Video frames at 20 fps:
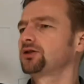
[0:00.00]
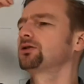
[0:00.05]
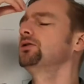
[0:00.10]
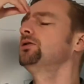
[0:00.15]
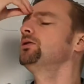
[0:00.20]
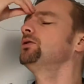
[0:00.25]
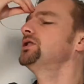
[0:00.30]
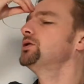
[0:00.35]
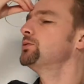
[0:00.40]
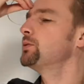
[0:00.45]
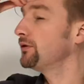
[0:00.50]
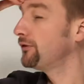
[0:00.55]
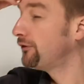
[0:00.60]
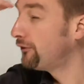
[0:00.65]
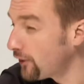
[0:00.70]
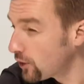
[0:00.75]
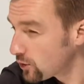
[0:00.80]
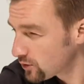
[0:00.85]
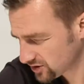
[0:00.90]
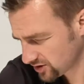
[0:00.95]
a goal, you will
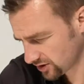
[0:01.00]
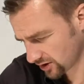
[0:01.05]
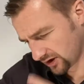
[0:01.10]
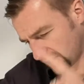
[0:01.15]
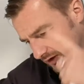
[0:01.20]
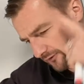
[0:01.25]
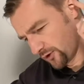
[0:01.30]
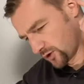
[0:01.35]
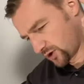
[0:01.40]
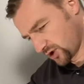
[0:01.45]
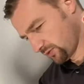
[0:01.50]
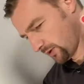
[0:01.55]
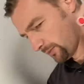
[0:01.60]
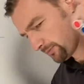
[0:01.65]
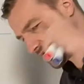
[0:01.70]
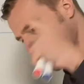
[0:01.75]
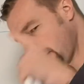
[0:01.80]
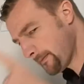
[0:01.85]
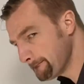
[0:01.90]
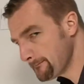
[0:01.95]
focus on it, the focus will
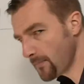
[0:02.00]
become